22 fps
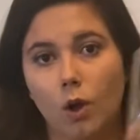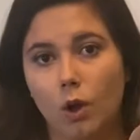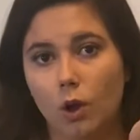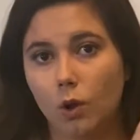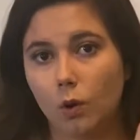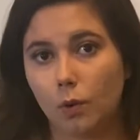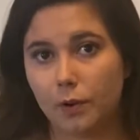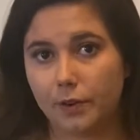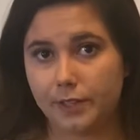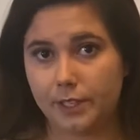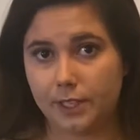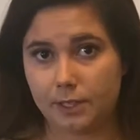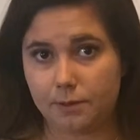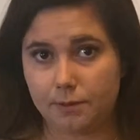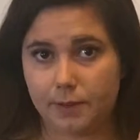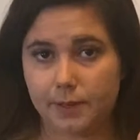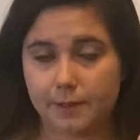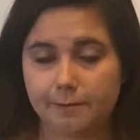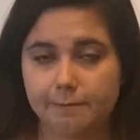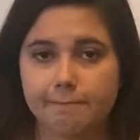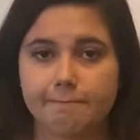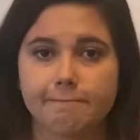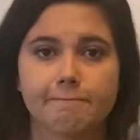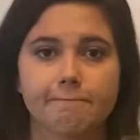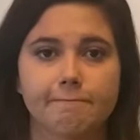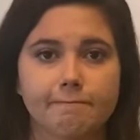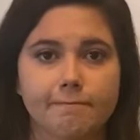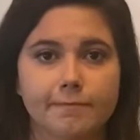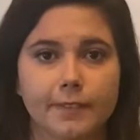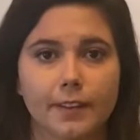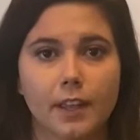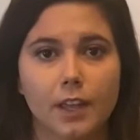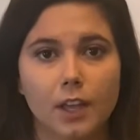or this one?
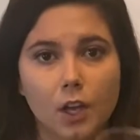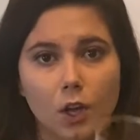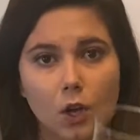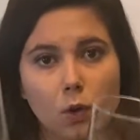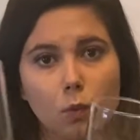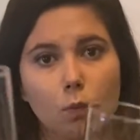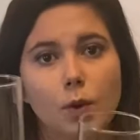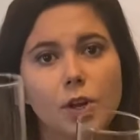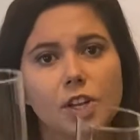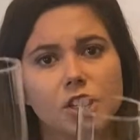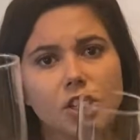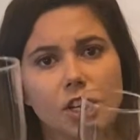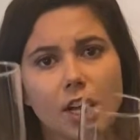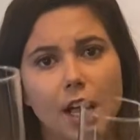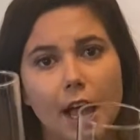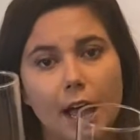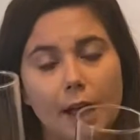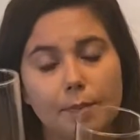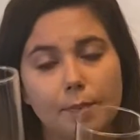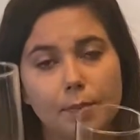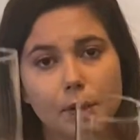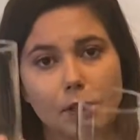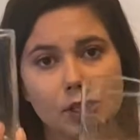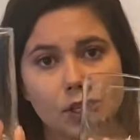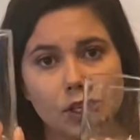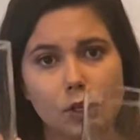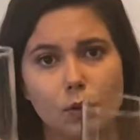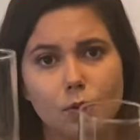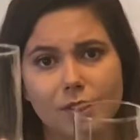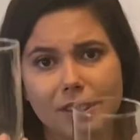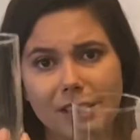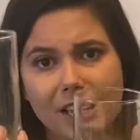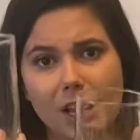Which cup do
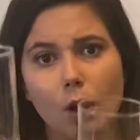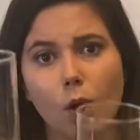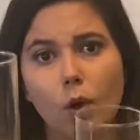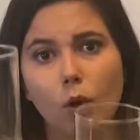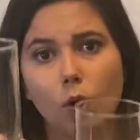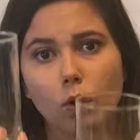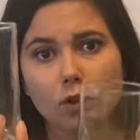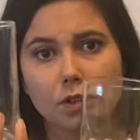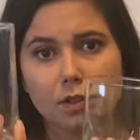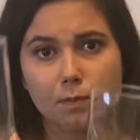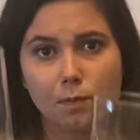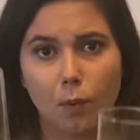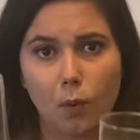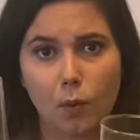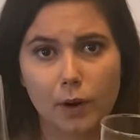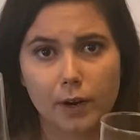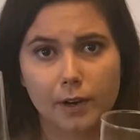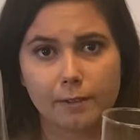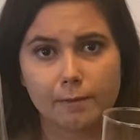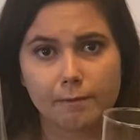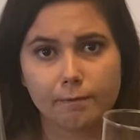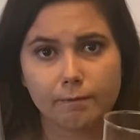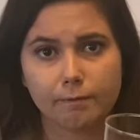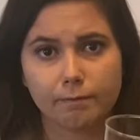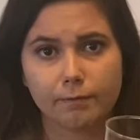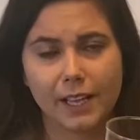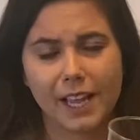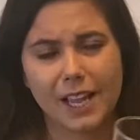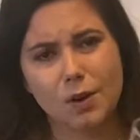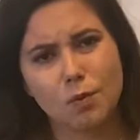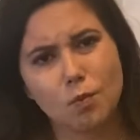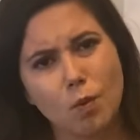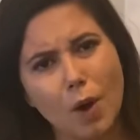you think holds more?
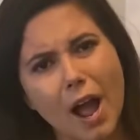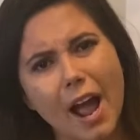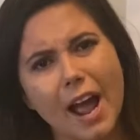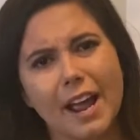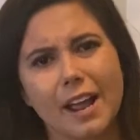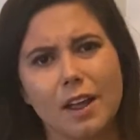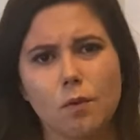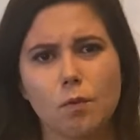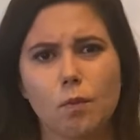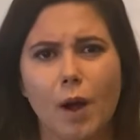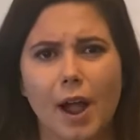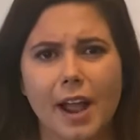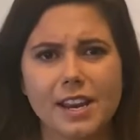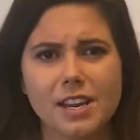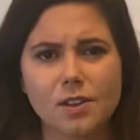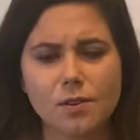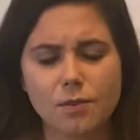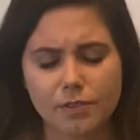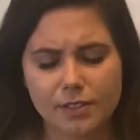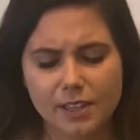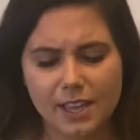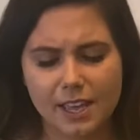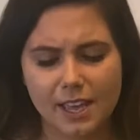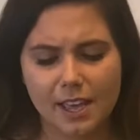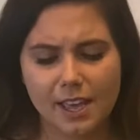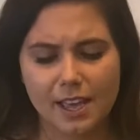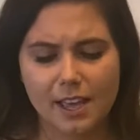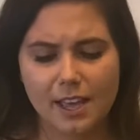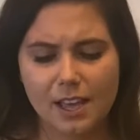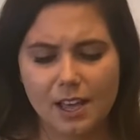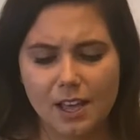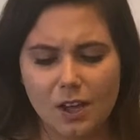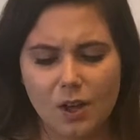And why? Why do you think
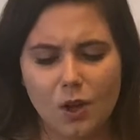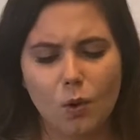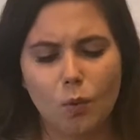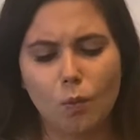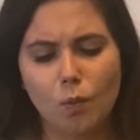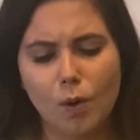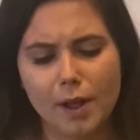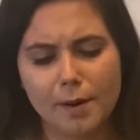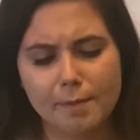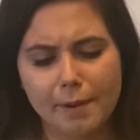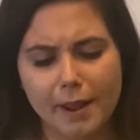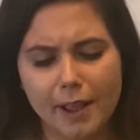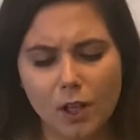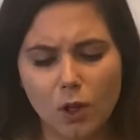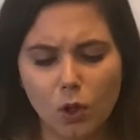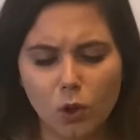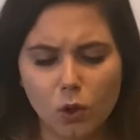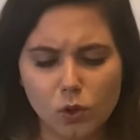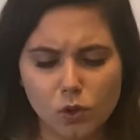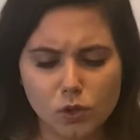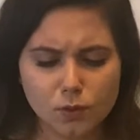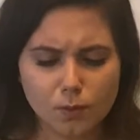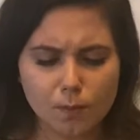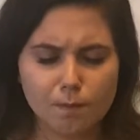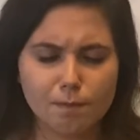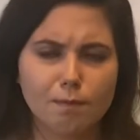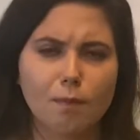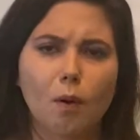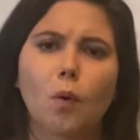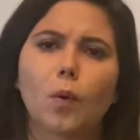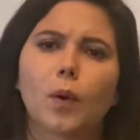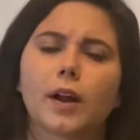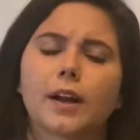one might hold
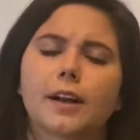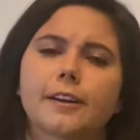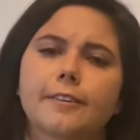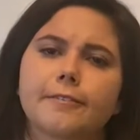more?